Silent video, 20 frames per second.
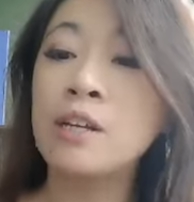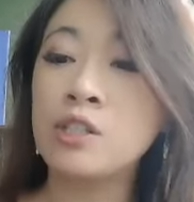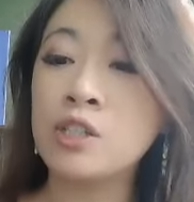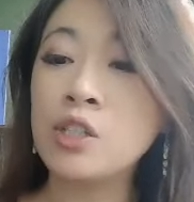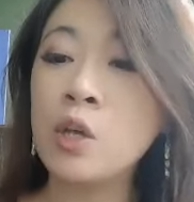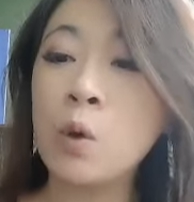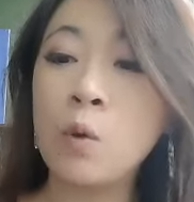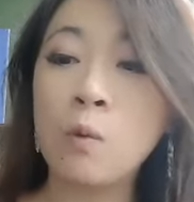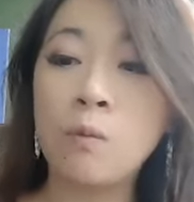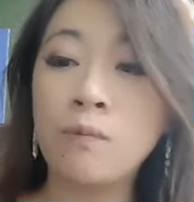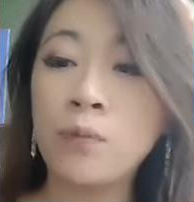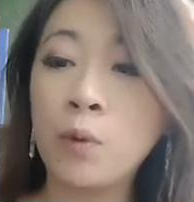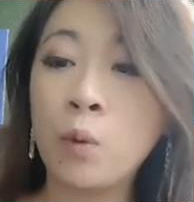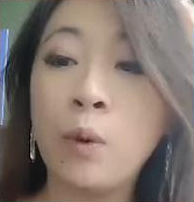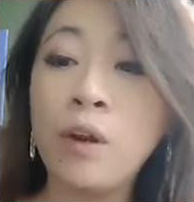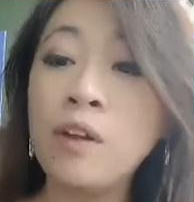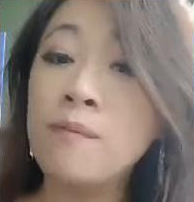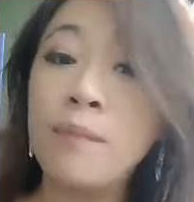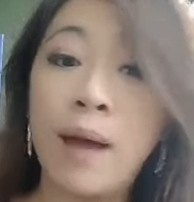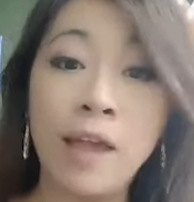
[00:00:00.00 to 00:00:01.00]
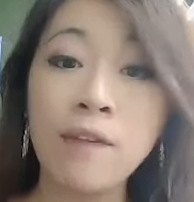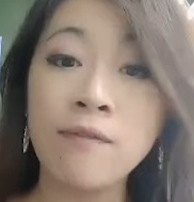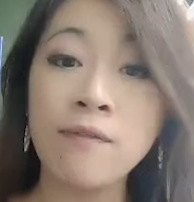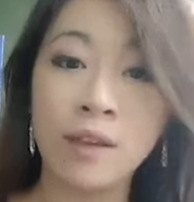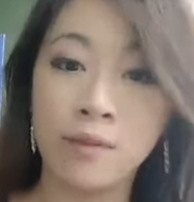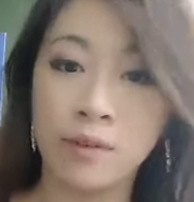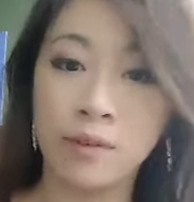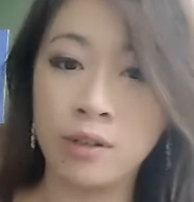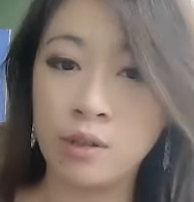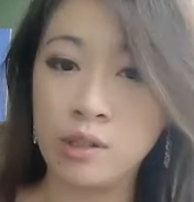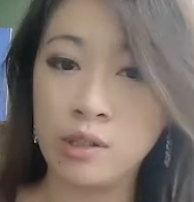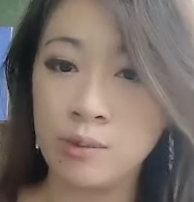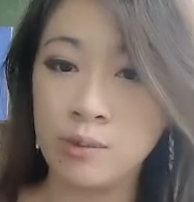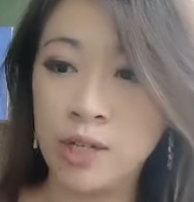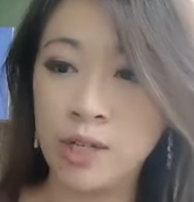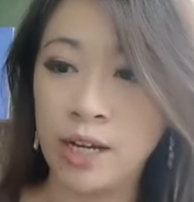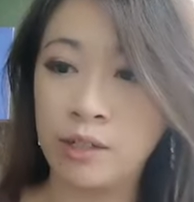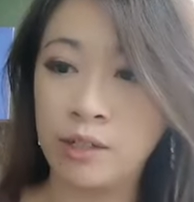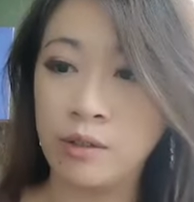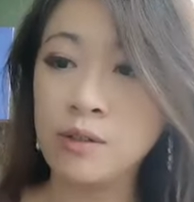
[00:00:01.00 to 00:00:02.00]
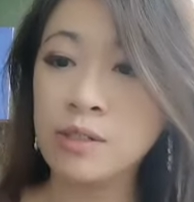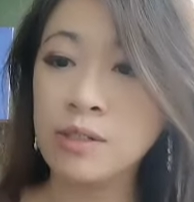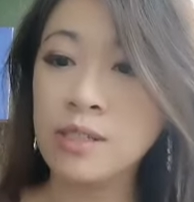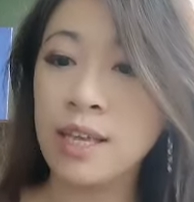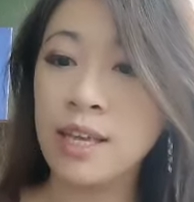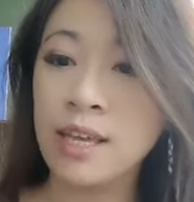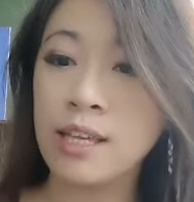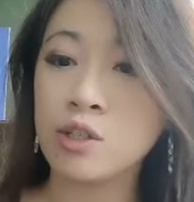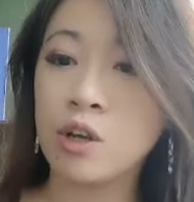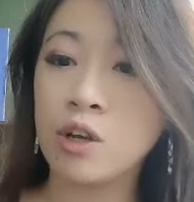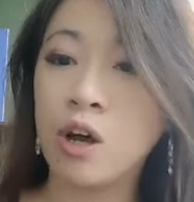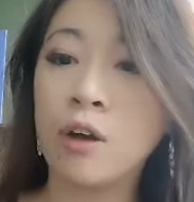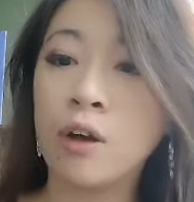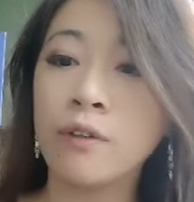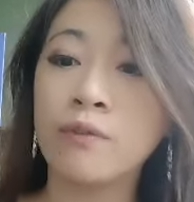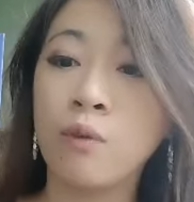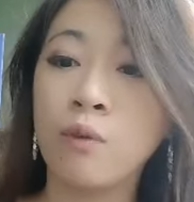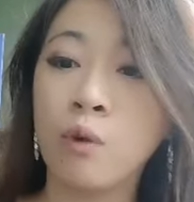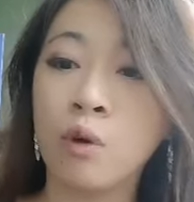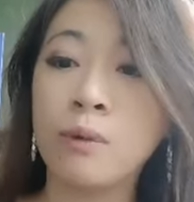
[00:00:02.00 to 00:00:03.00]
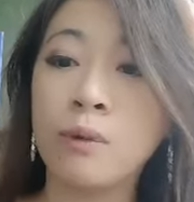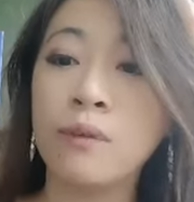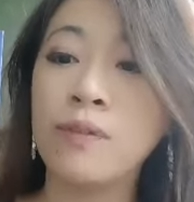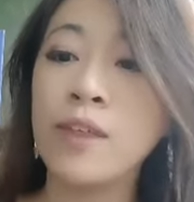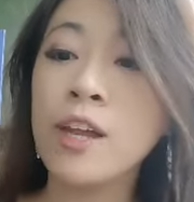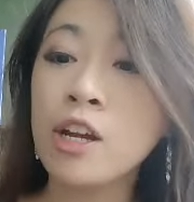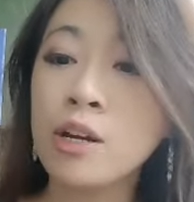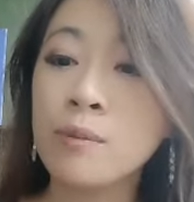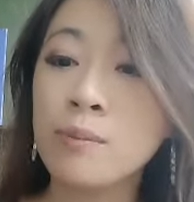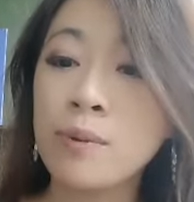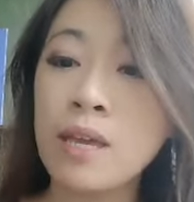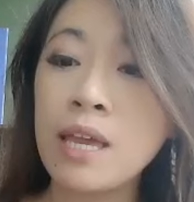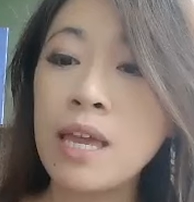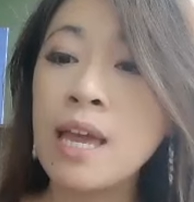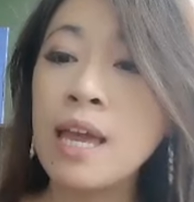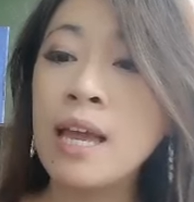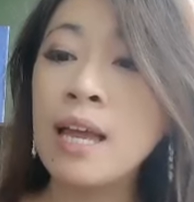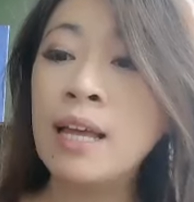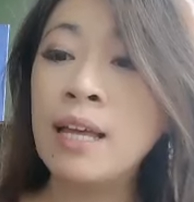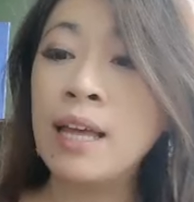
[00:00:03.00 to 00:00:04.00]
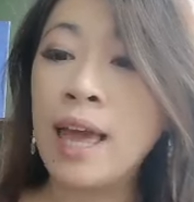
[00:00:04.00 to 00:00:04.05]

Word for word: So, one of my favorite YouTube channels is called Form of Therapy,